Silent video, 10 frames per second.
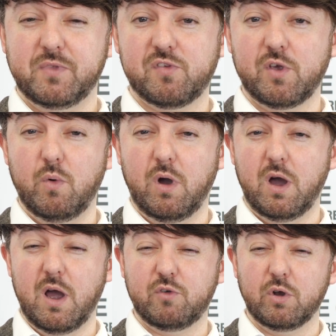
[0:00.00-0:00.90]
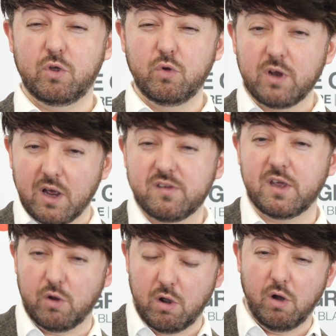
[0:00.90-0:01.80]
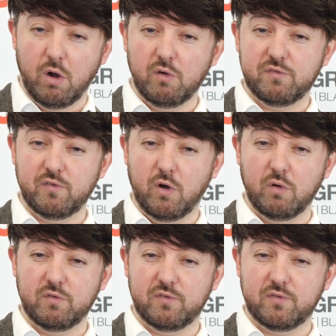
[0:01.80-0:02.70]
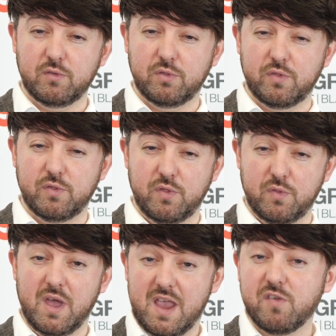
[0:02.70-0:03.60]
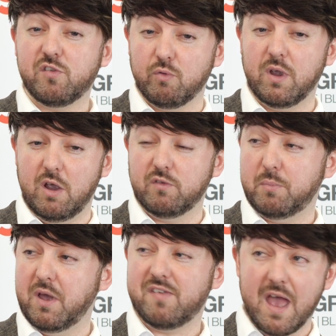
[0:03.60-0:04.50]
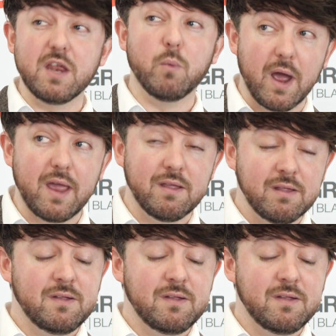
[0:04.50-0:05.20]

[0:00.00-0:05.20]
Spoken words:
So I've got a good idea of the history of the place anyway.